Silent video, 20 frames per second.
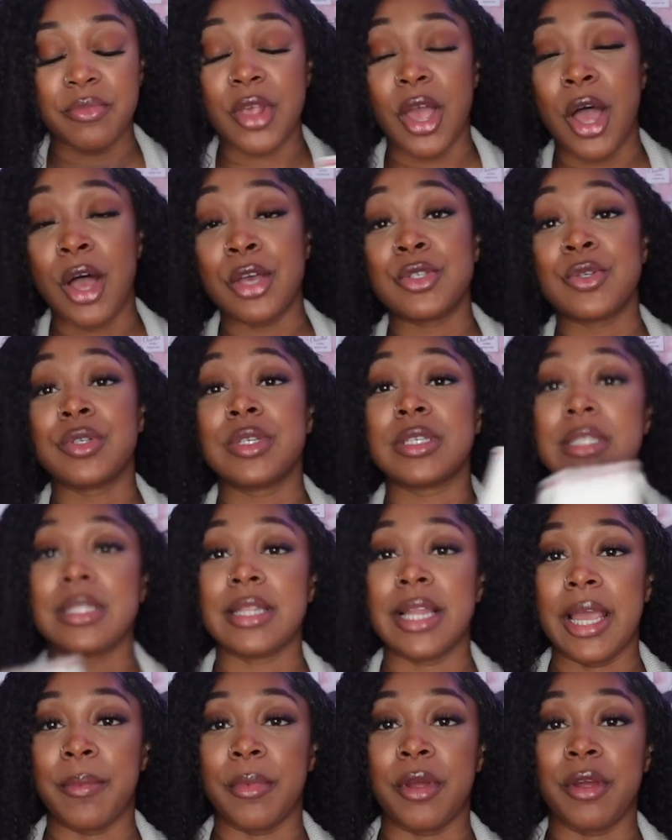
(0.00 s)
also
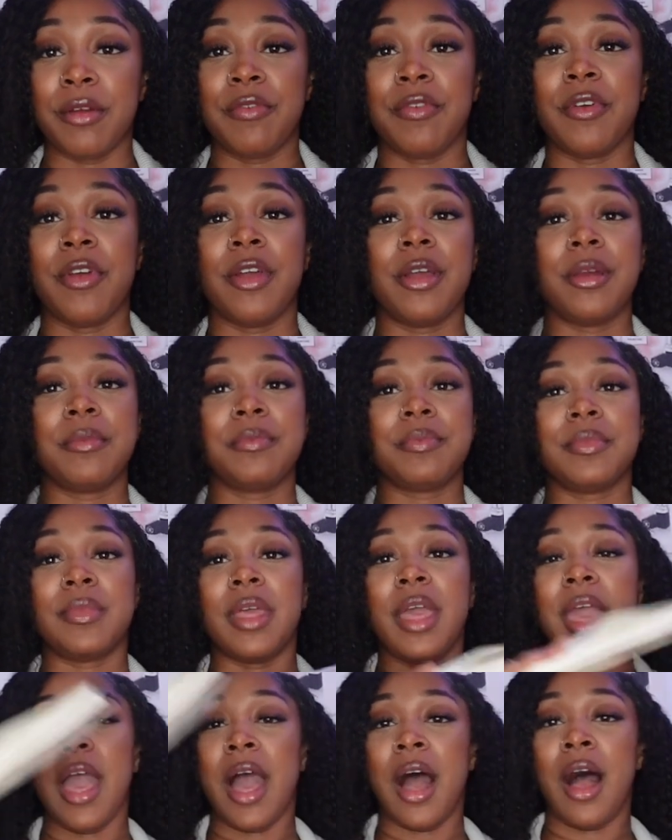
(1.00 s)
disclaimer for
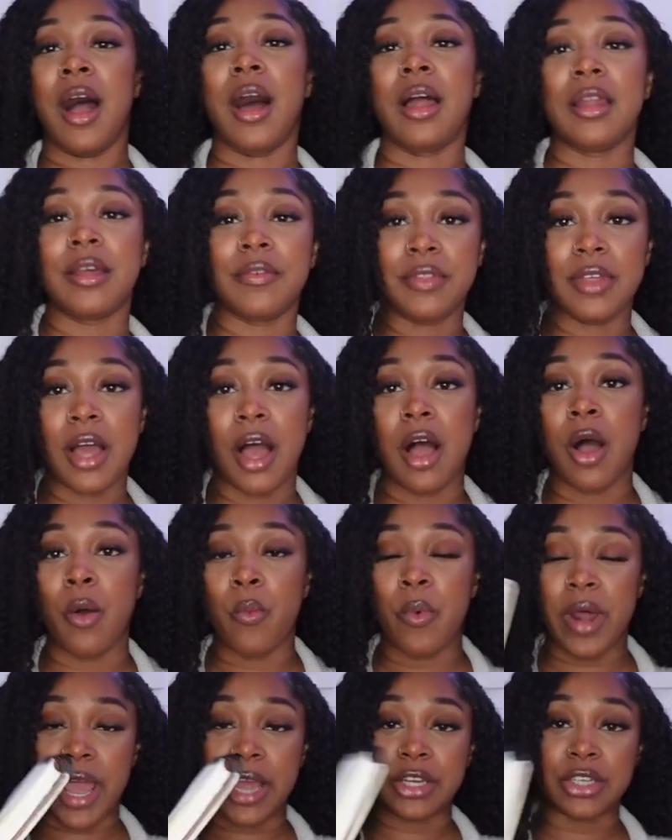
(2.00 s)
all of
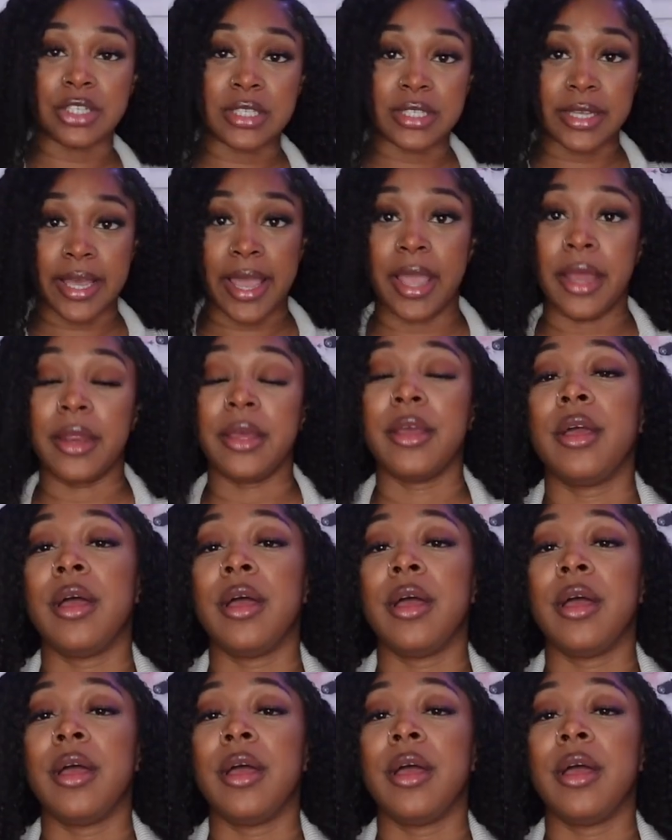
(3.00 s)
what I just said.